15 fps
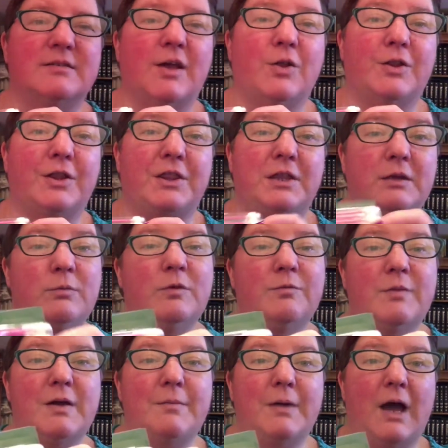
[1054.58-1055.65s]
how the theme of
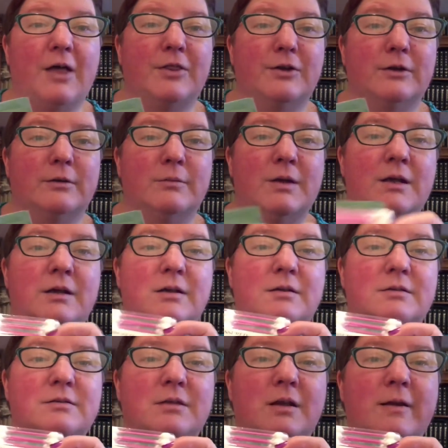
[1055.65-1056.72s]
my bathroom
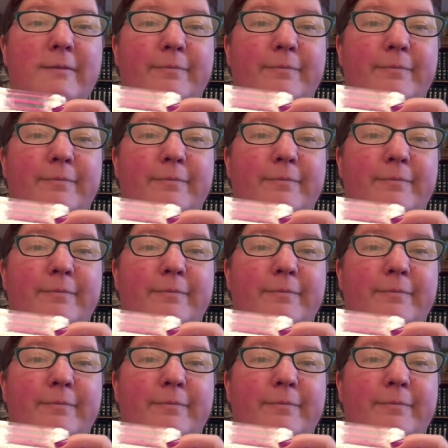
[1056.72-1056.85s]
is